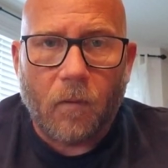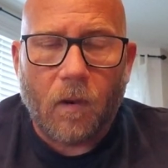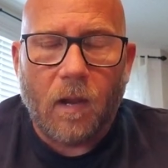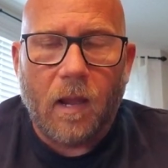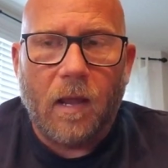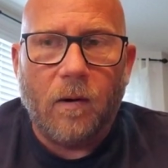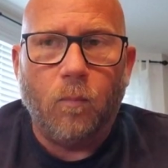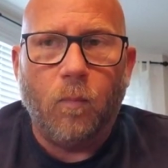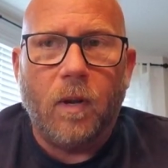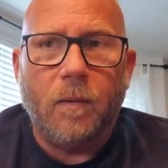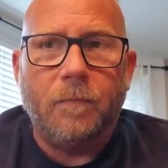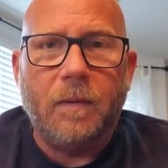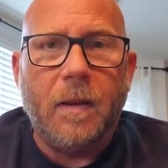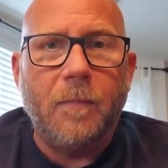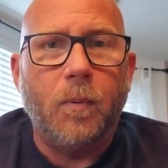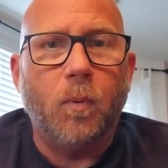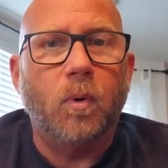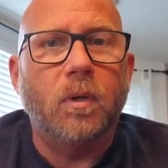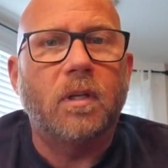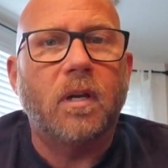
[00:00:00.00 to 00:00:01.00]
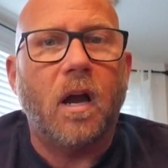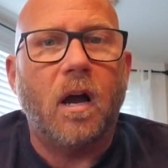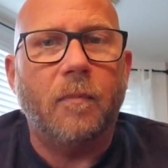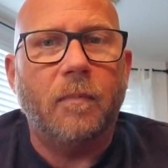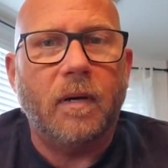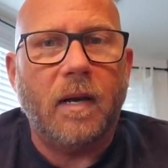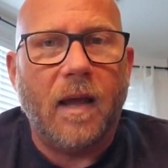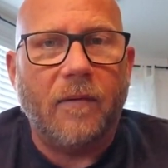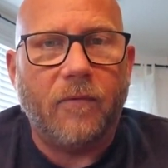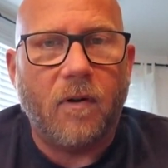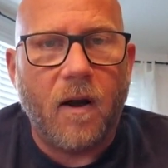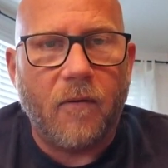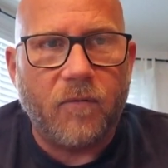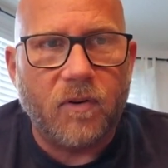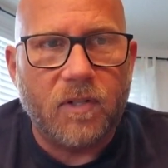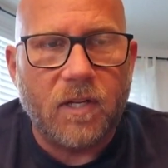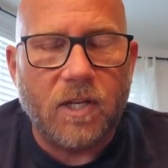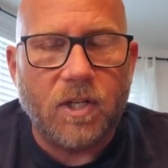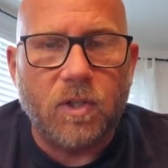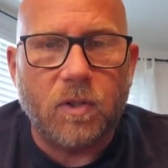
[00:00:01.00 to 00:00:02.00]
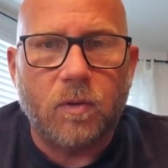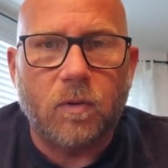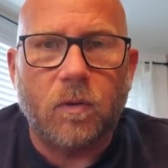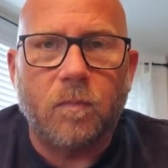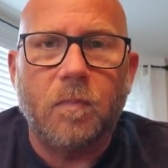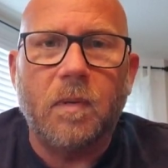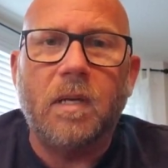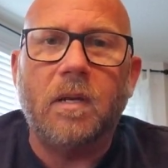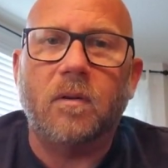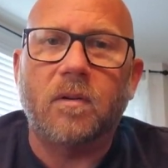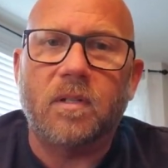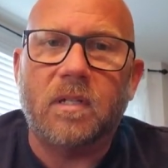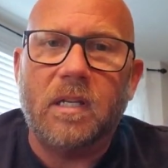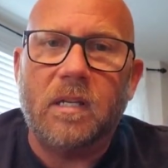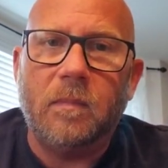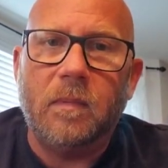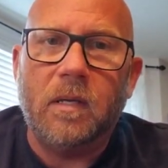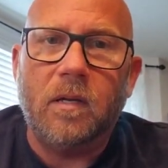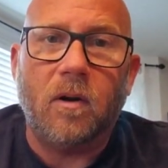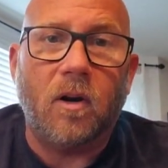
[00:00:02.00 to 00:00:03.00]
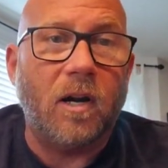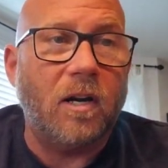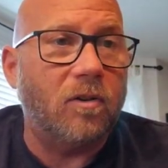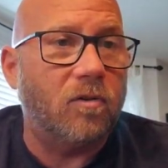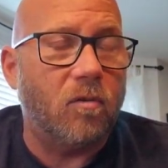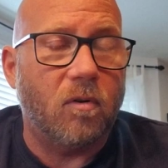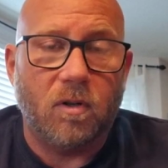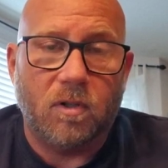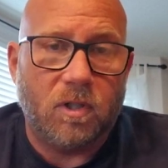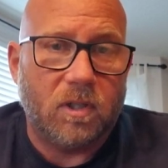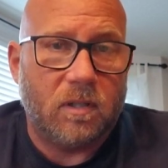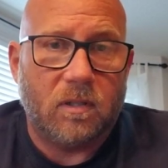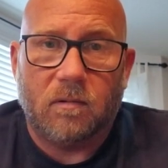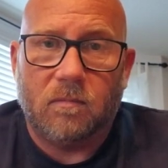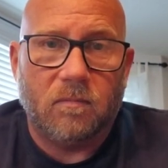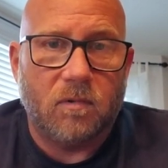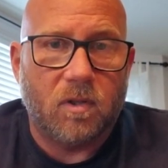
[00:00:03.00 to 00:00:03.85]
And when people would come and have conversations with me or see me or just